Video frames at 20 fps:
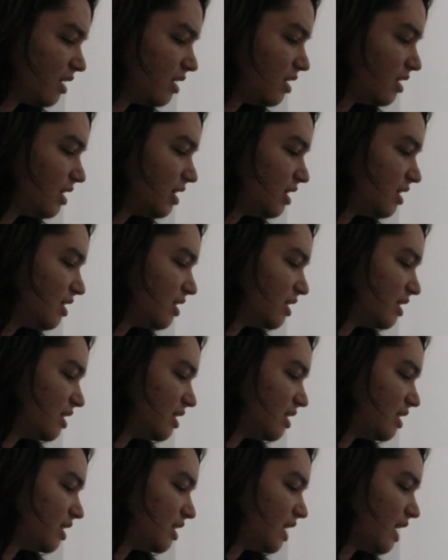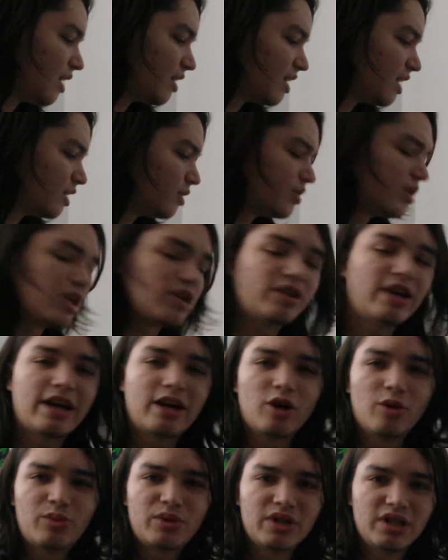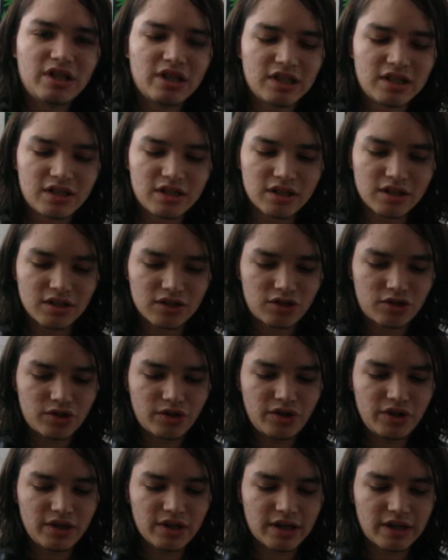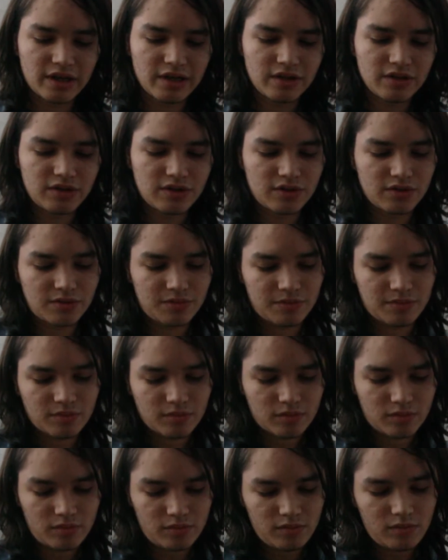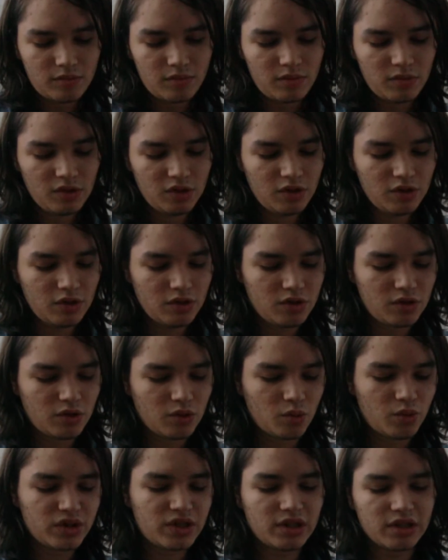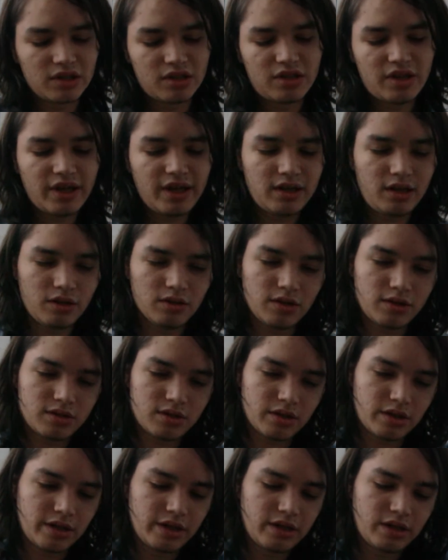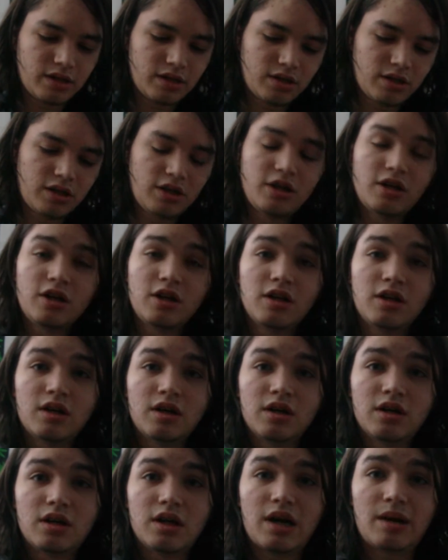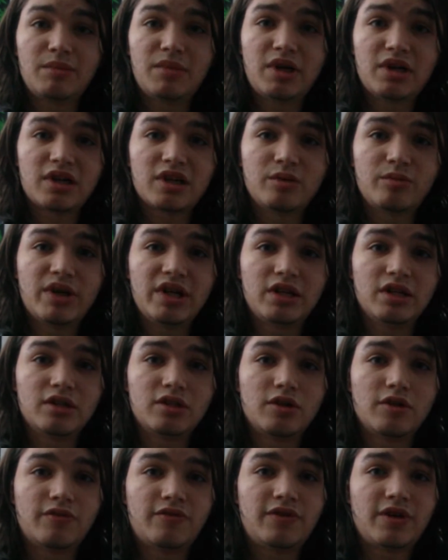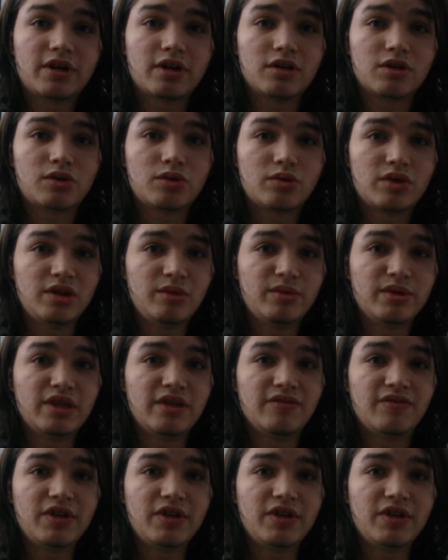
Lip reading: I kind of want to crack open to this and show you guys what this tank looks like. I'm not going to make this no fucking 20-minute